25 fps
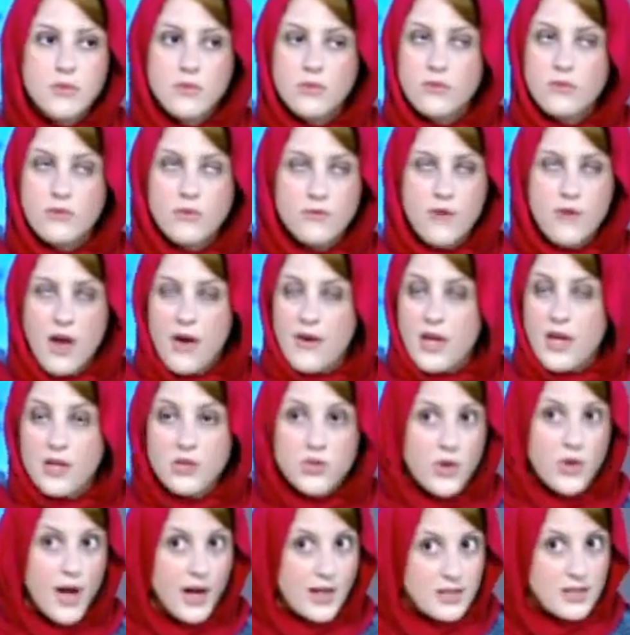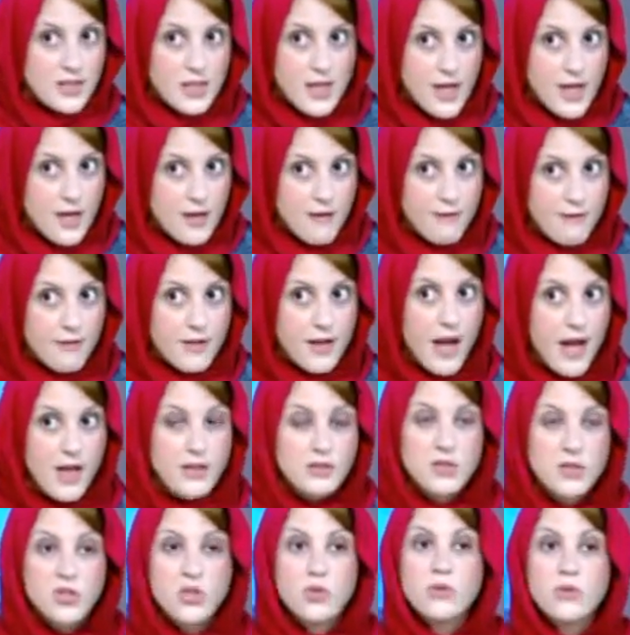very attractive, it
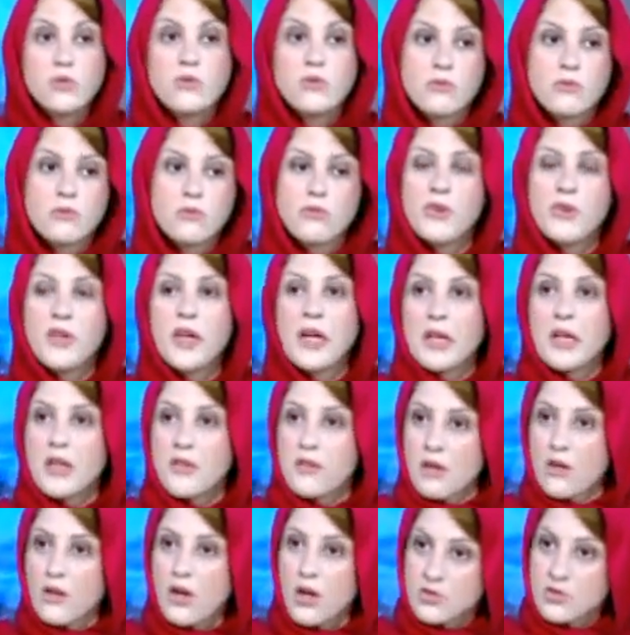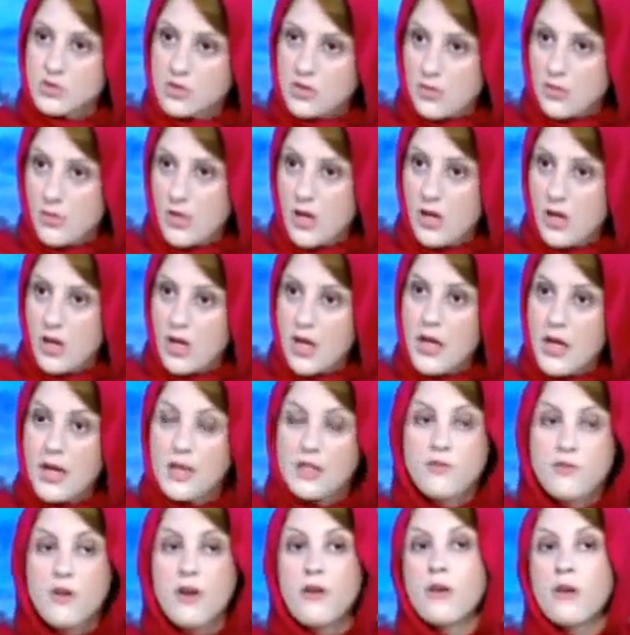has to reel in the customer.
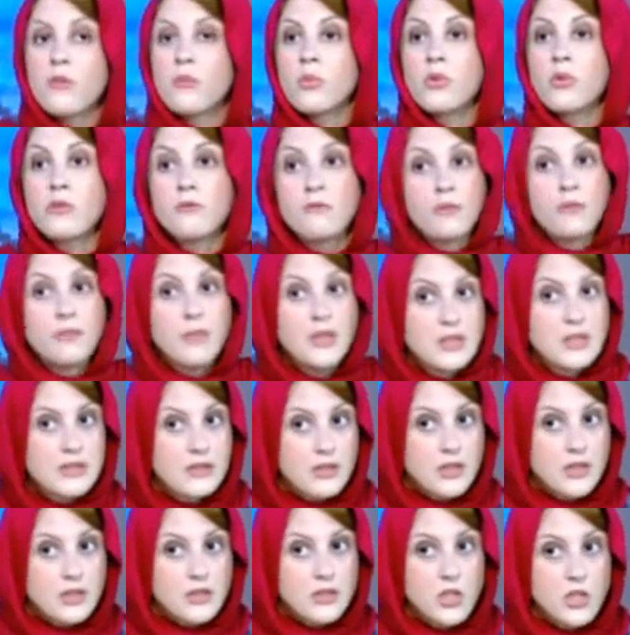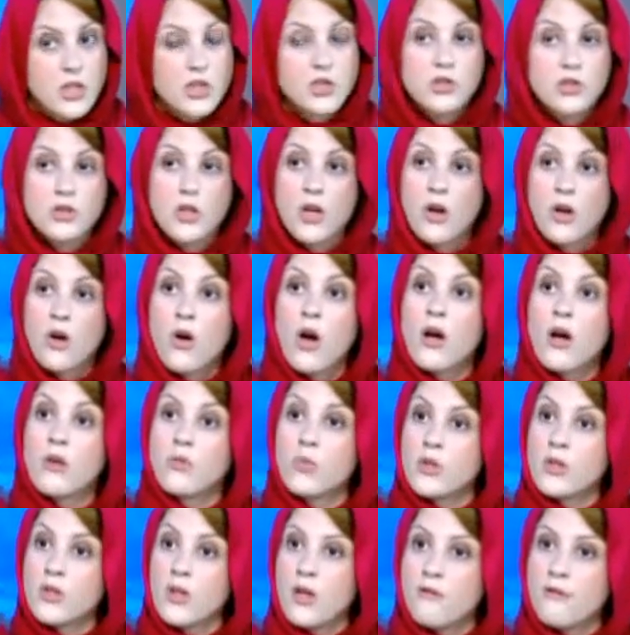It's very important for business. So,
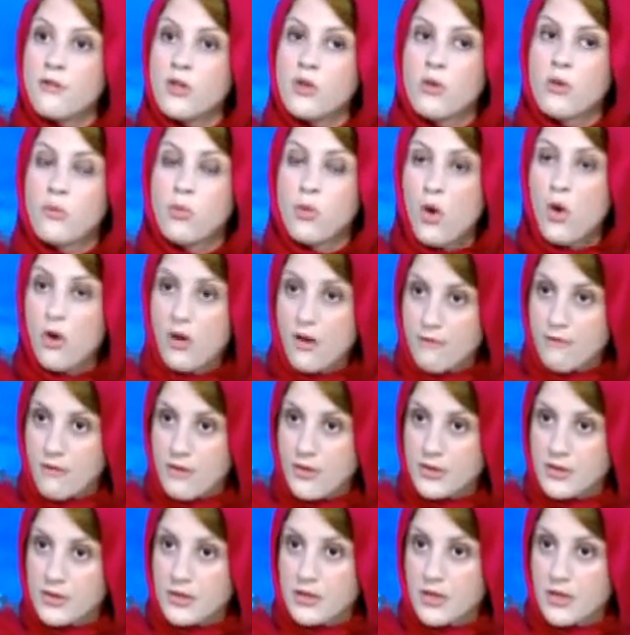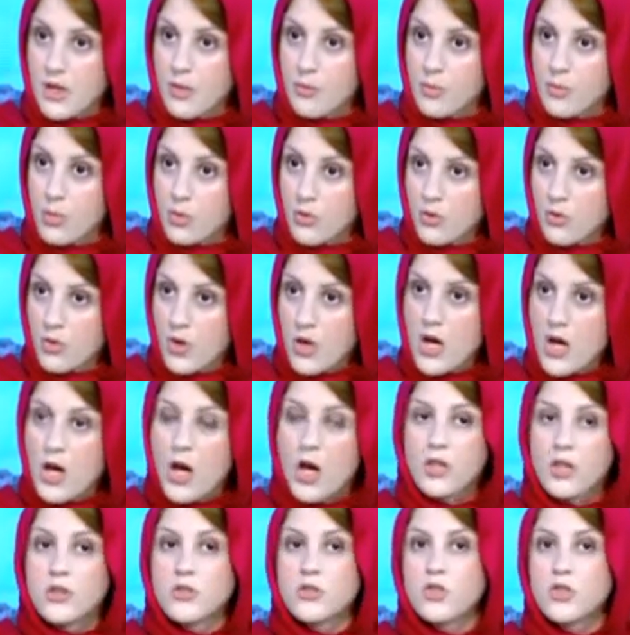and if you're a blogger, for example,
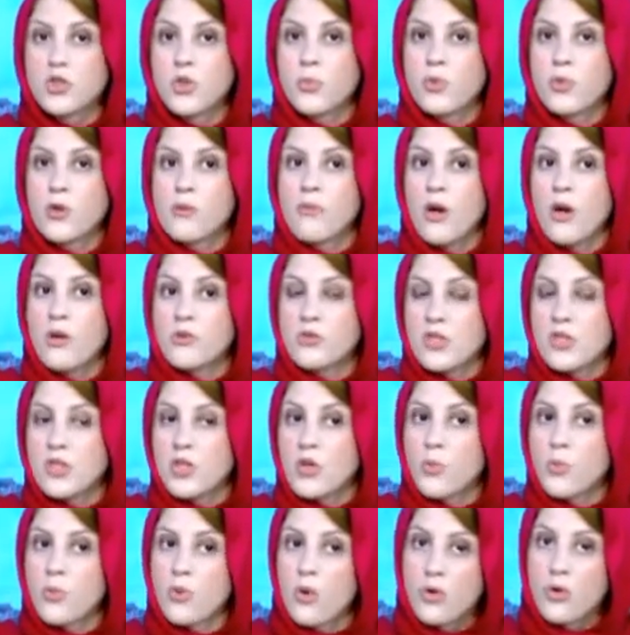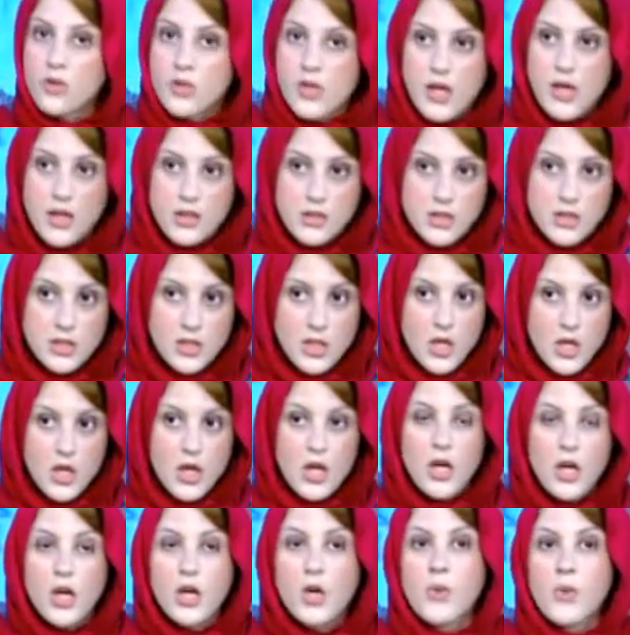and you're promoting your product,
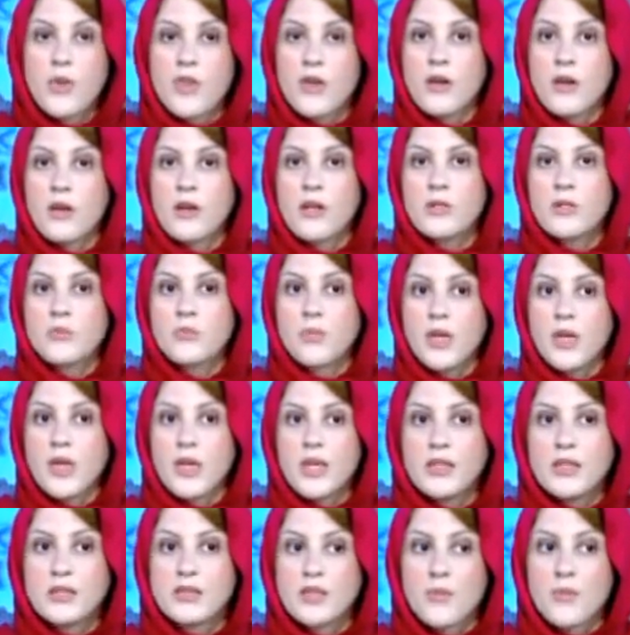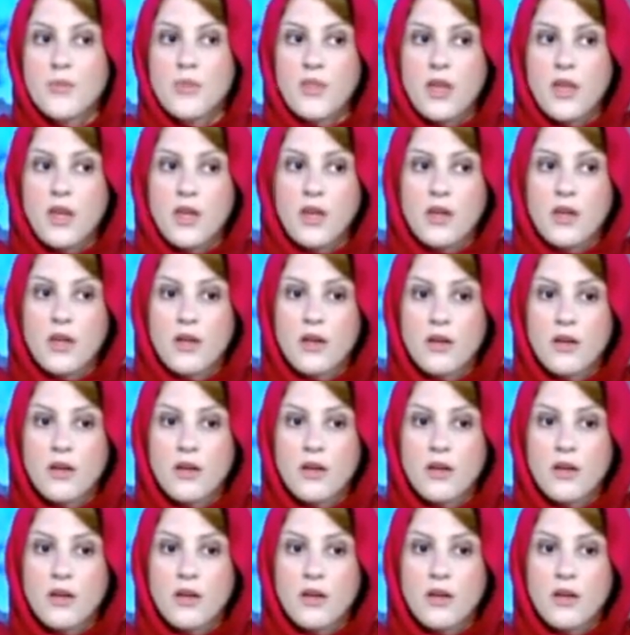whether it be something